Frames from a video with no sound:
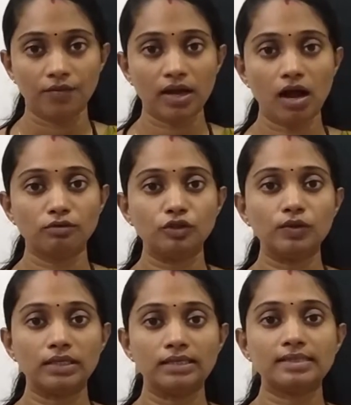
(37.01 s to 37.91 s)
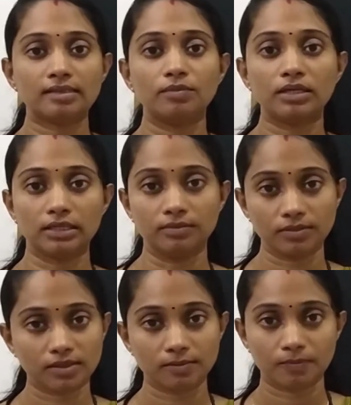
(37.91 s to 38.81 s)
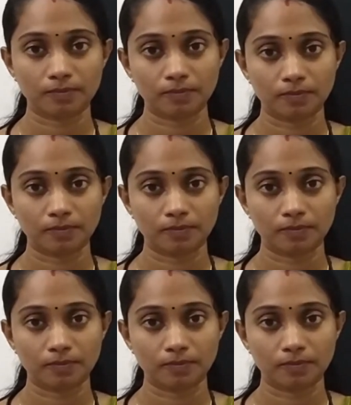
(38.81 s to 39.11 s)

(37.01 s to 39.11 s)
we have to learn some terms.